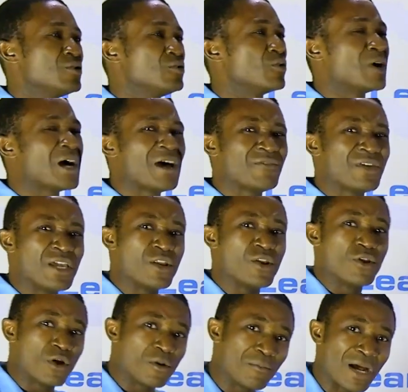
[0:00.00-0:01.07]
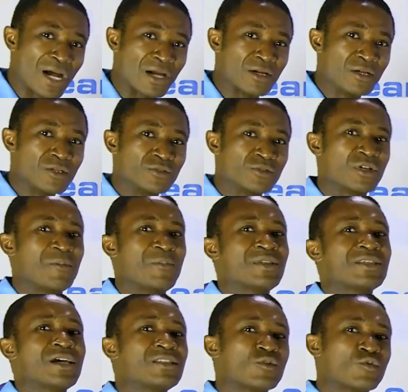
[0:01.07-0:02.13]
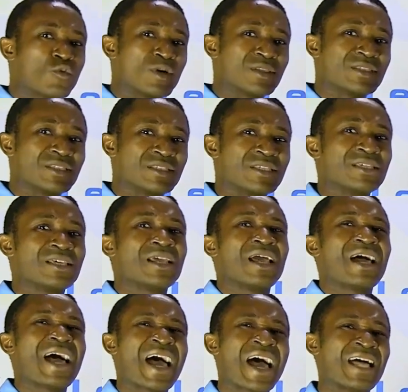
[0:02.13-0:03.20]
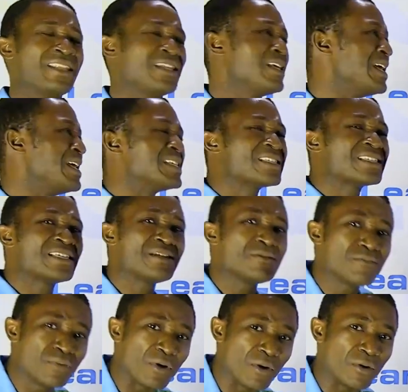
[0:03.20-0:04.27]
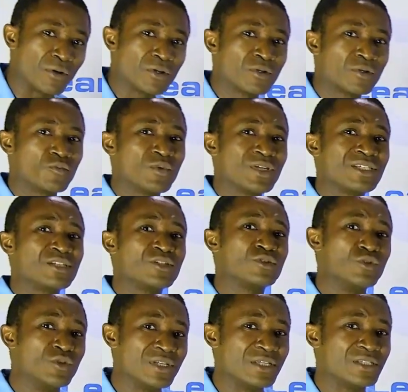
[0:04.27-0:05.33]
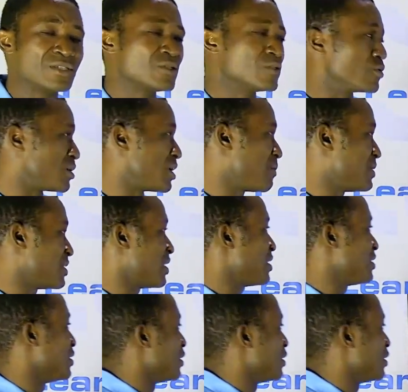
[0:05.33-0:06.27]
you have a number to represent the quantity and a symbol which is unit to represent